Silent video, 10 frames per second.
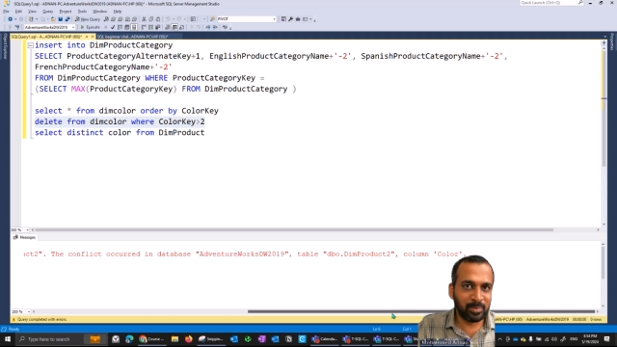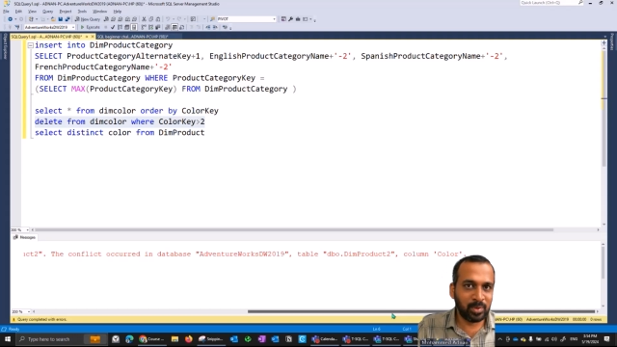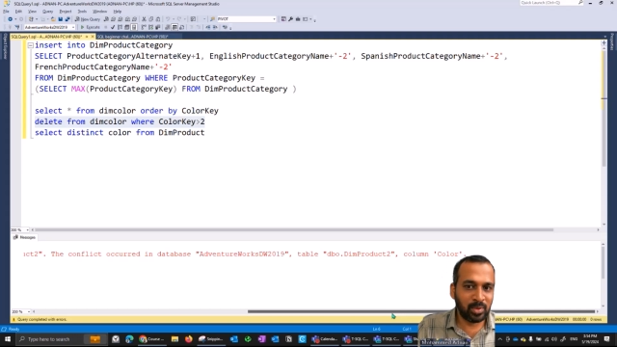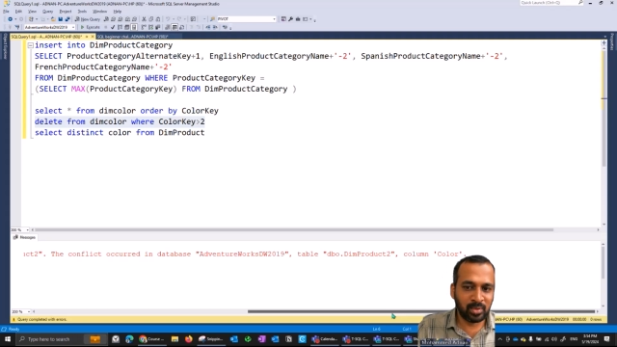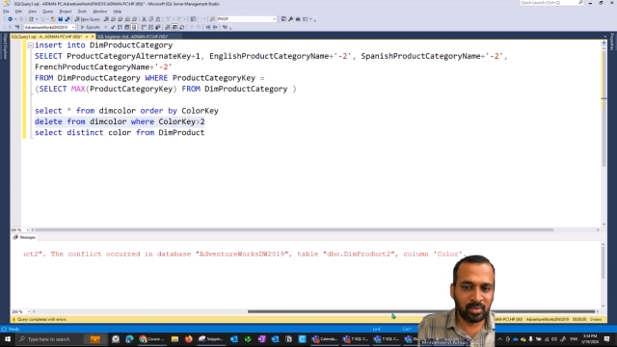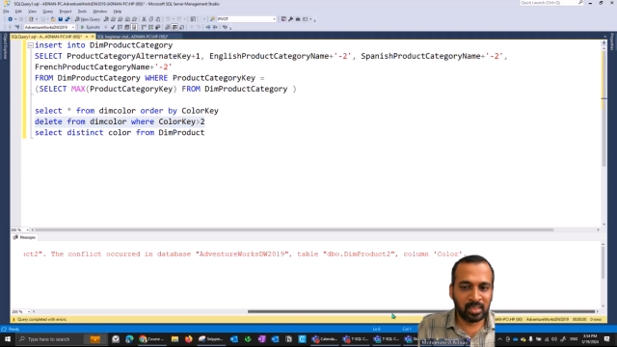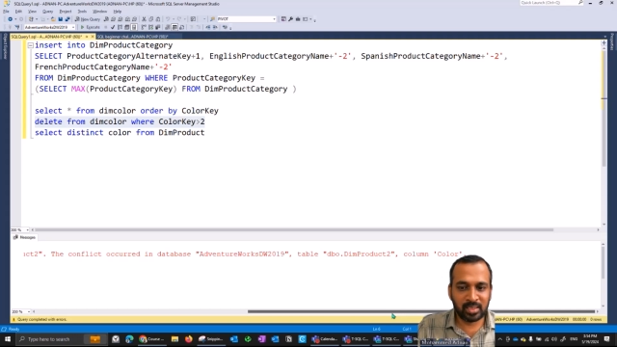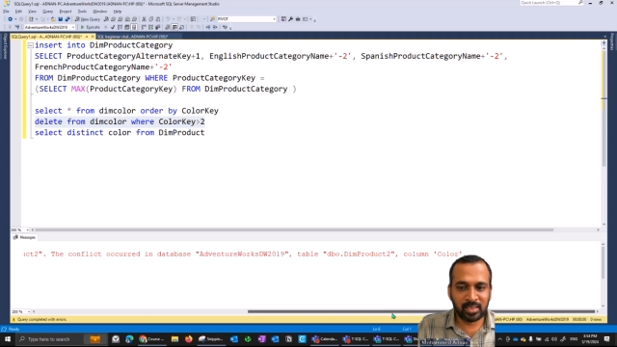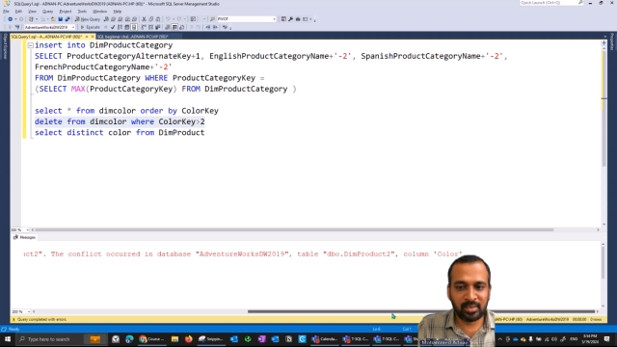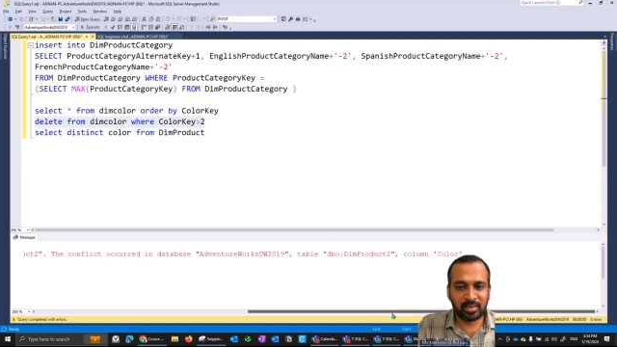available on
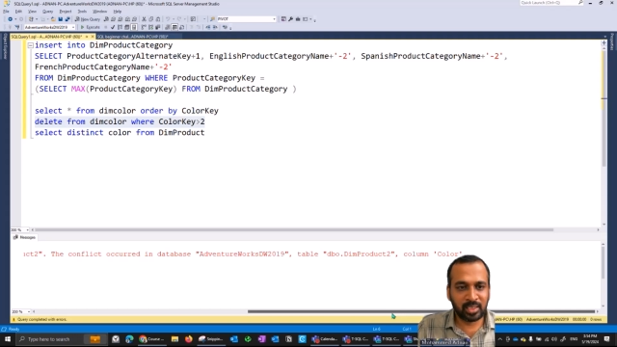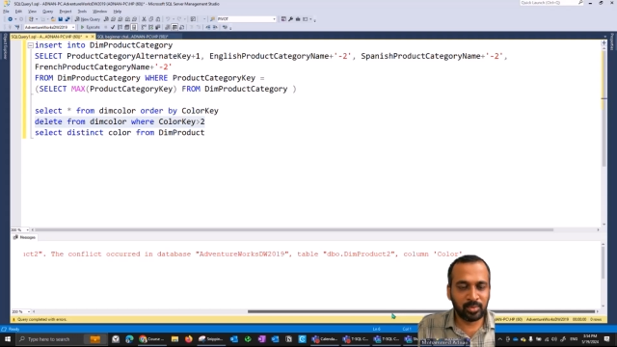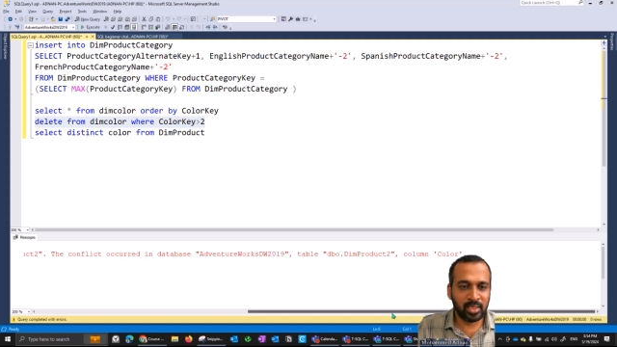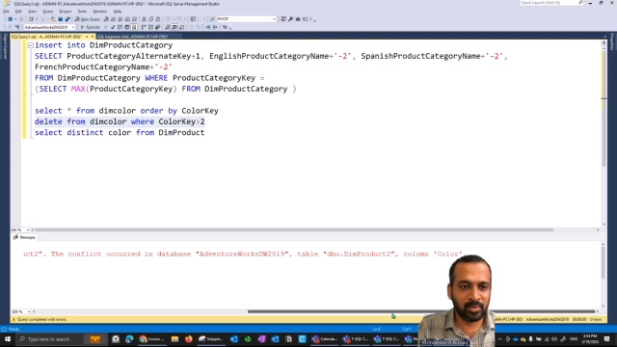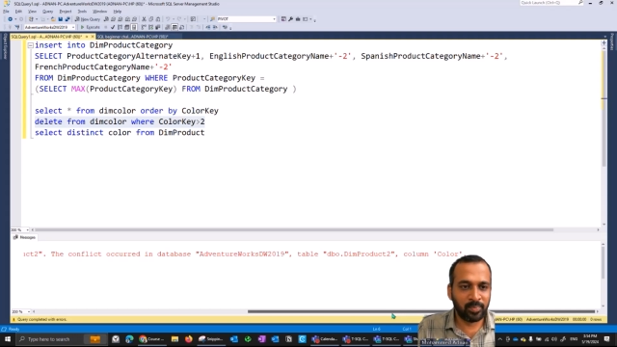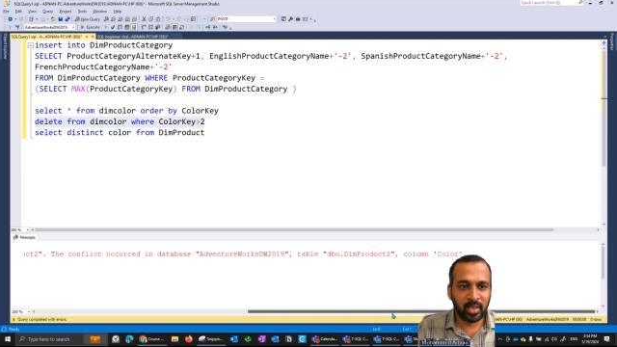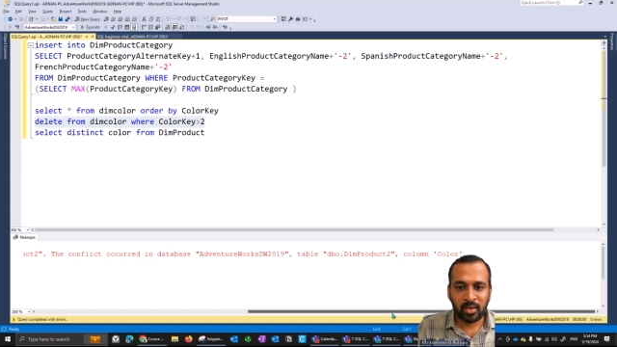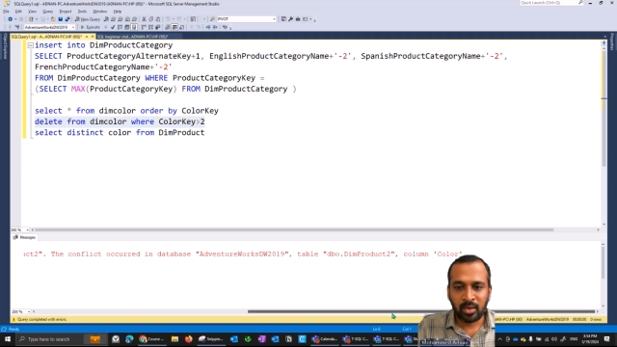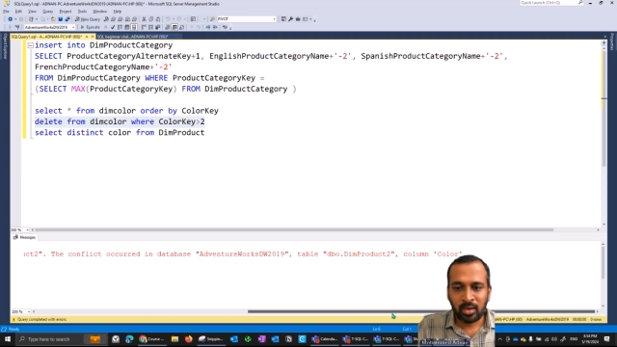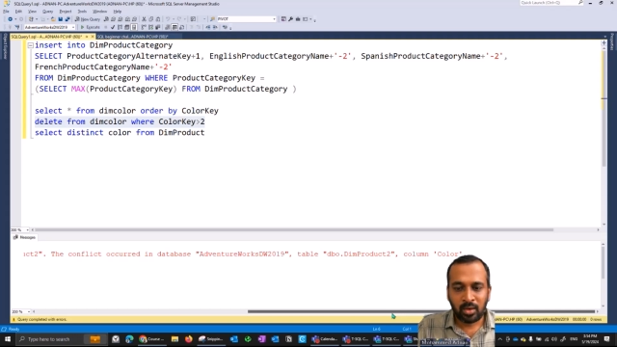another table here.
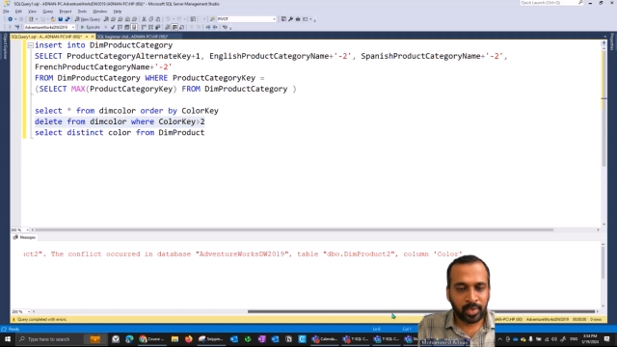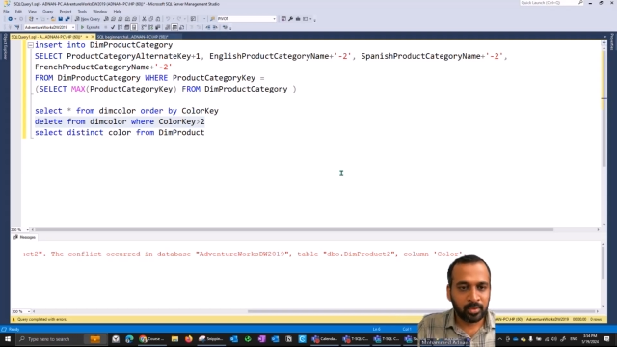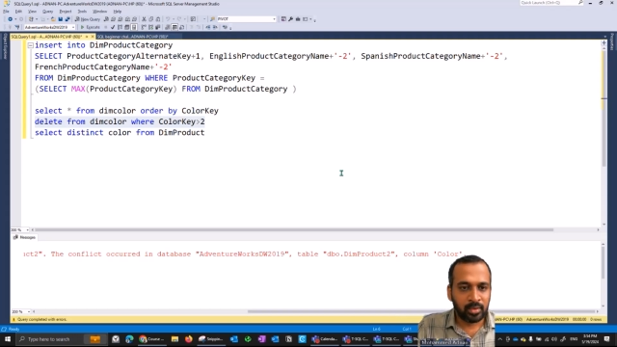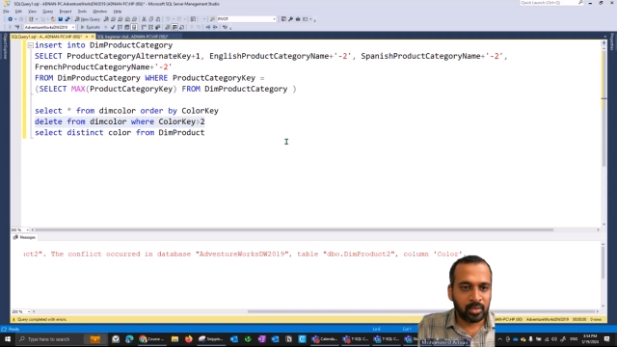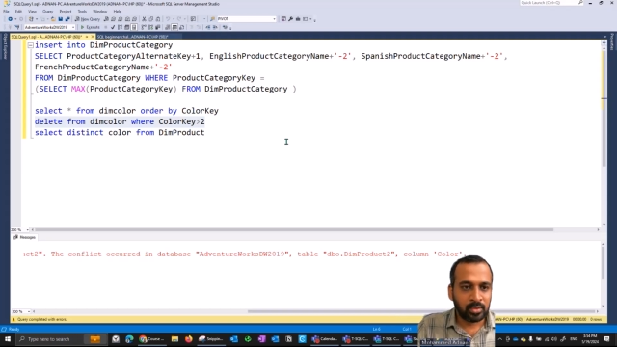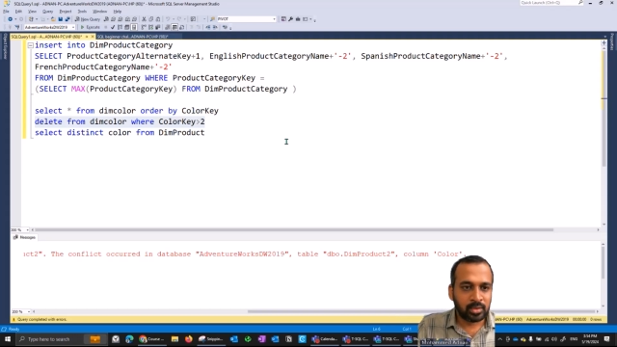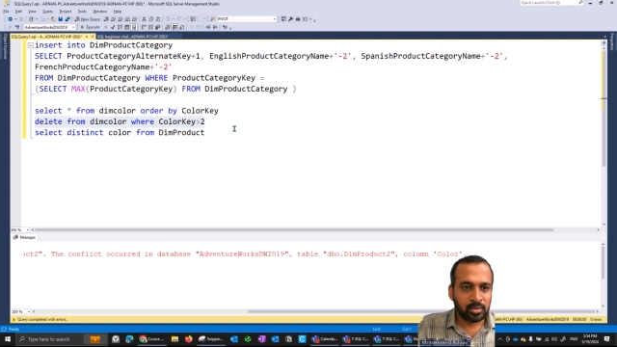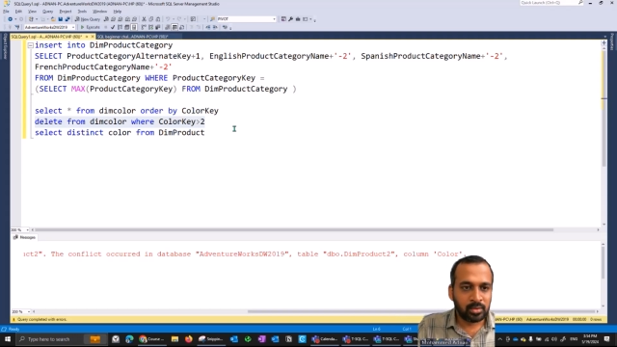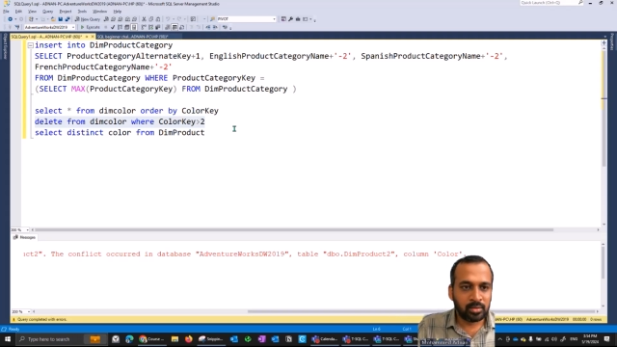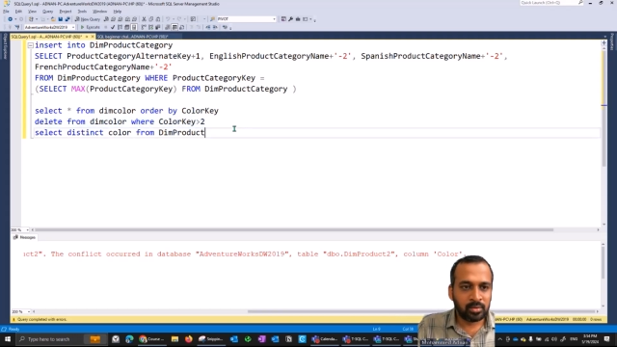Okay, so